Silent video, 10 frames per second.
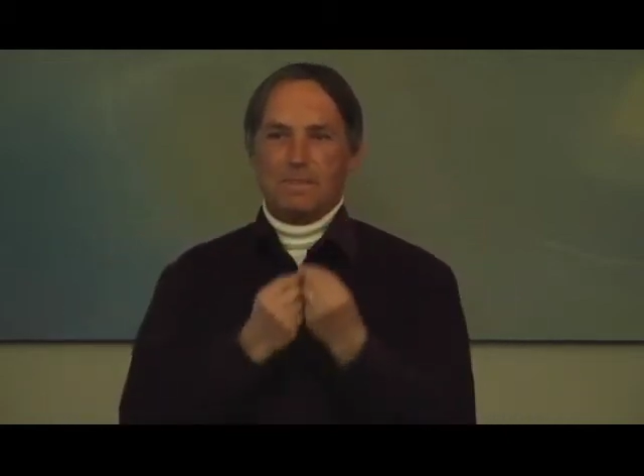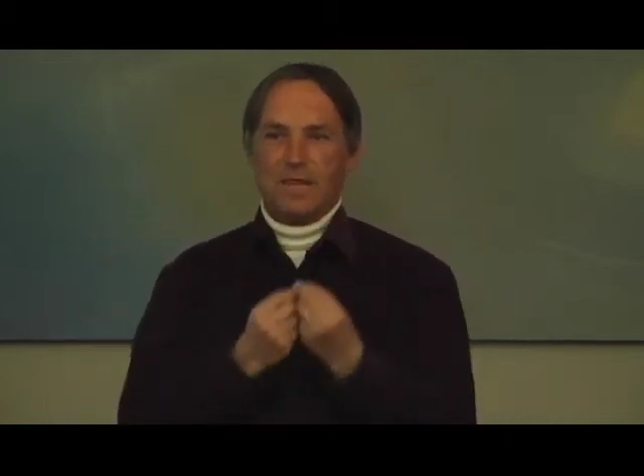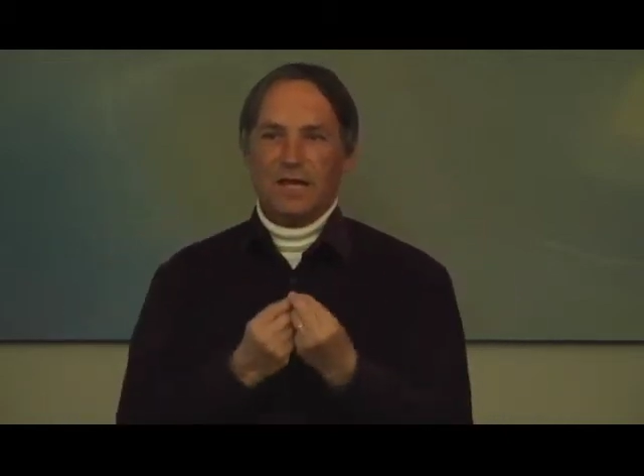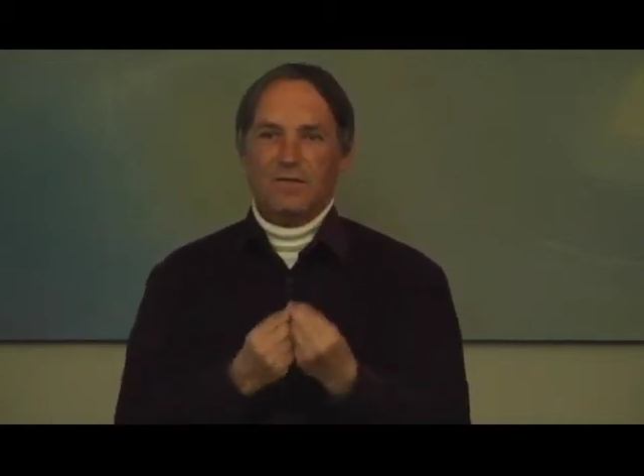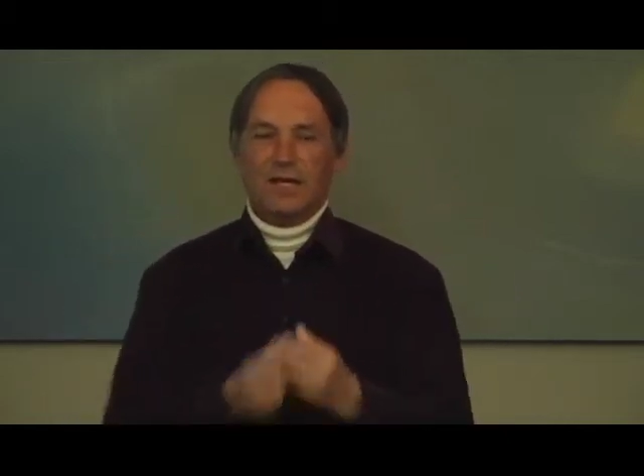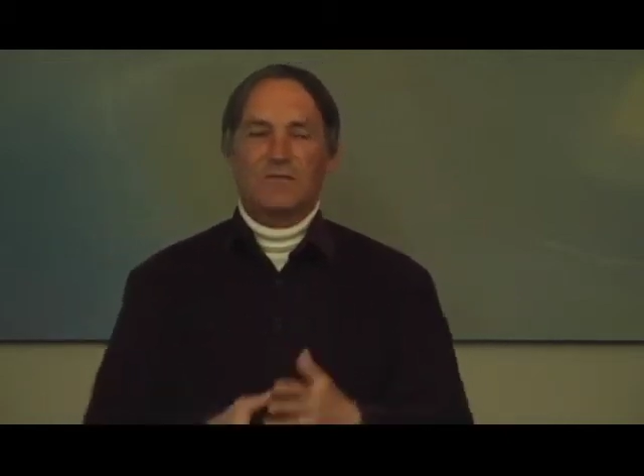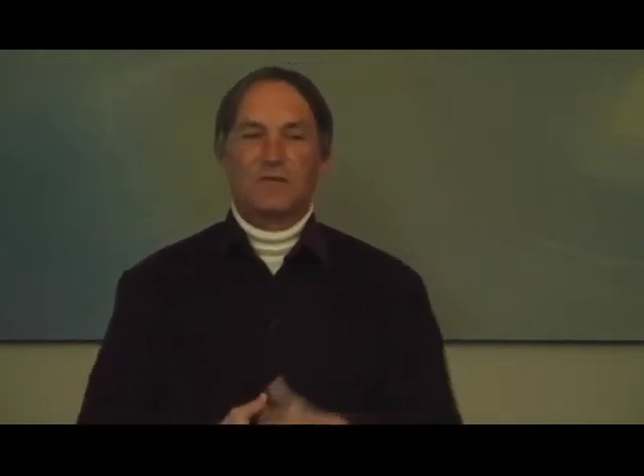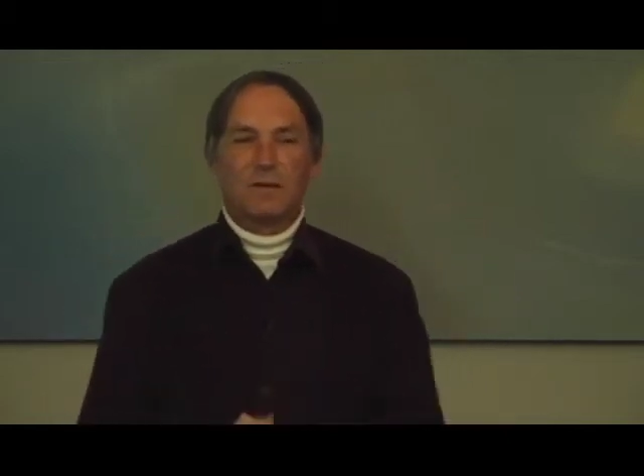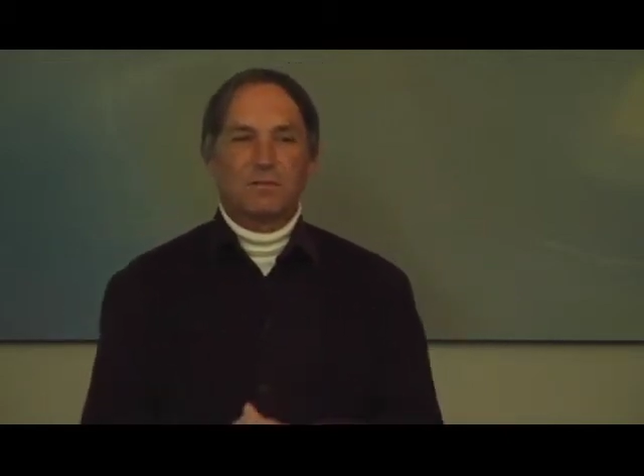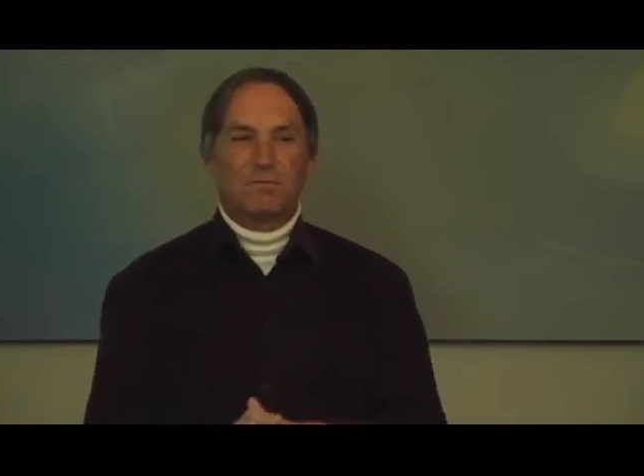if
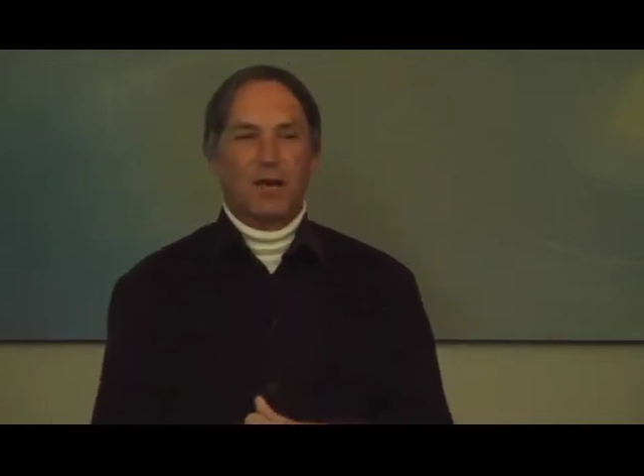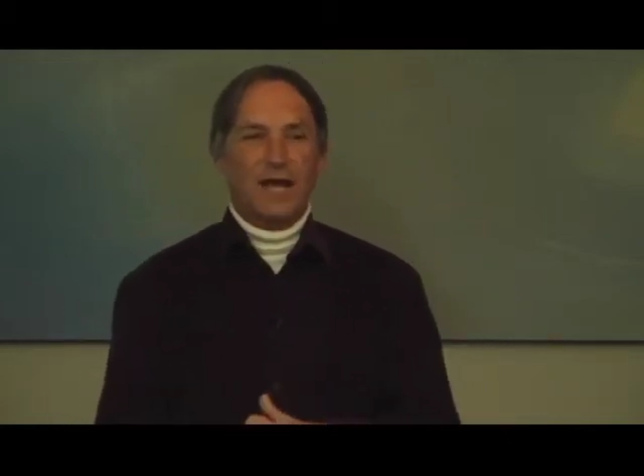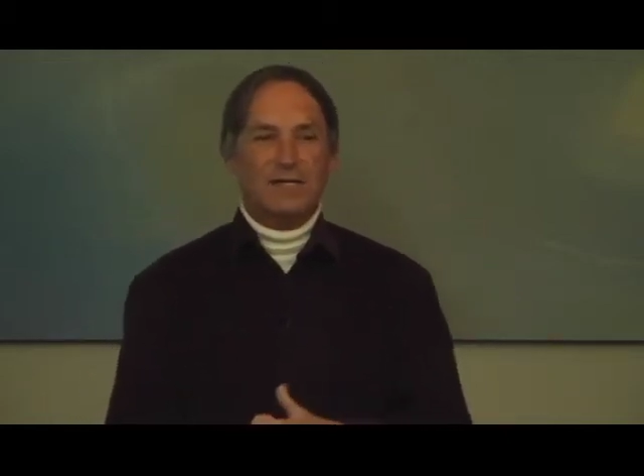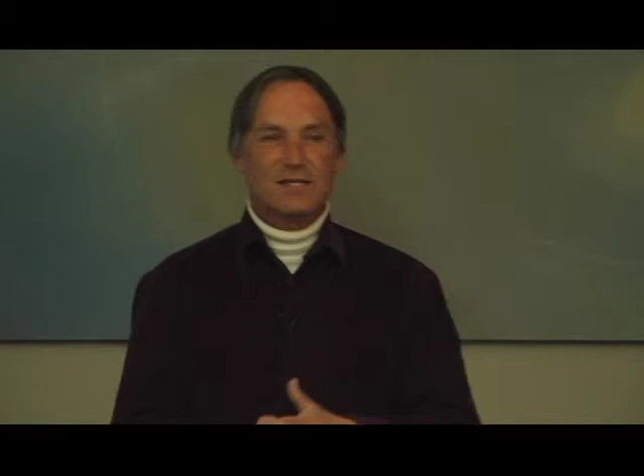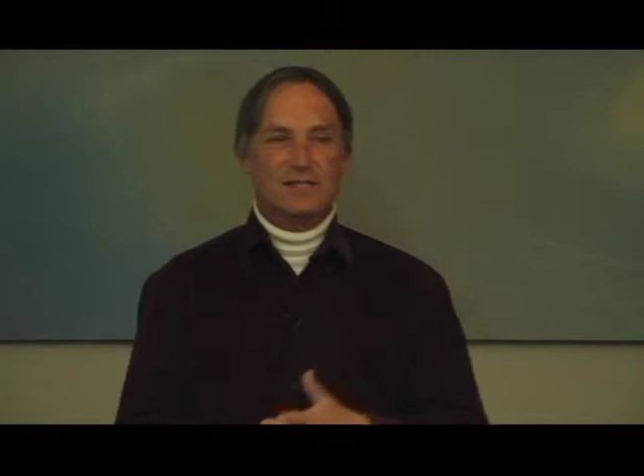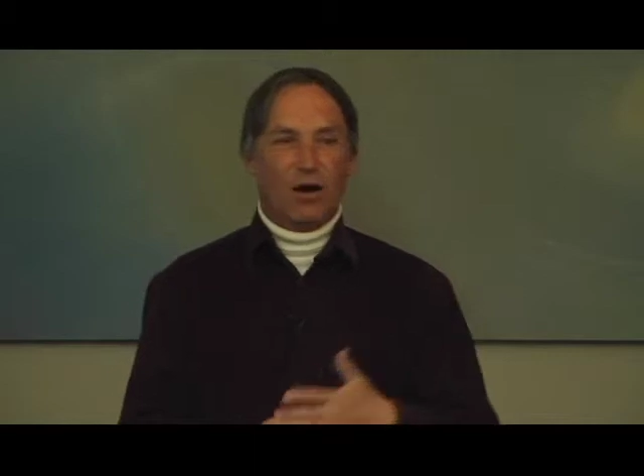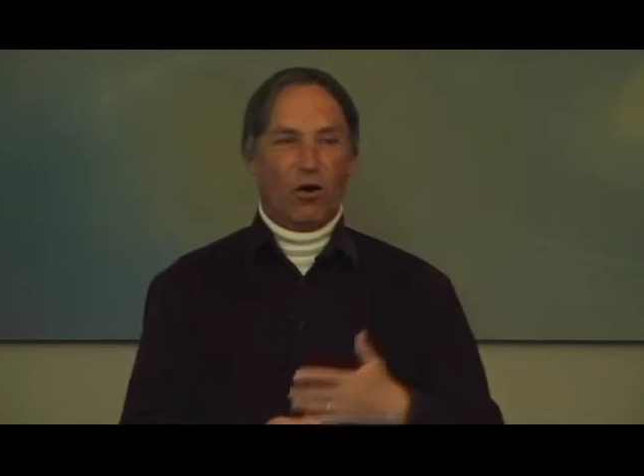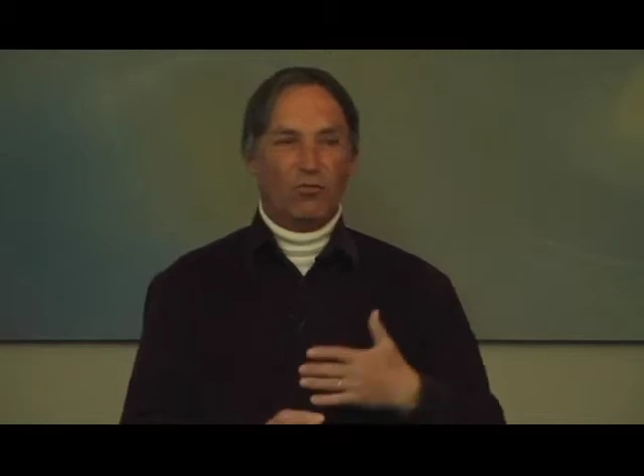the places are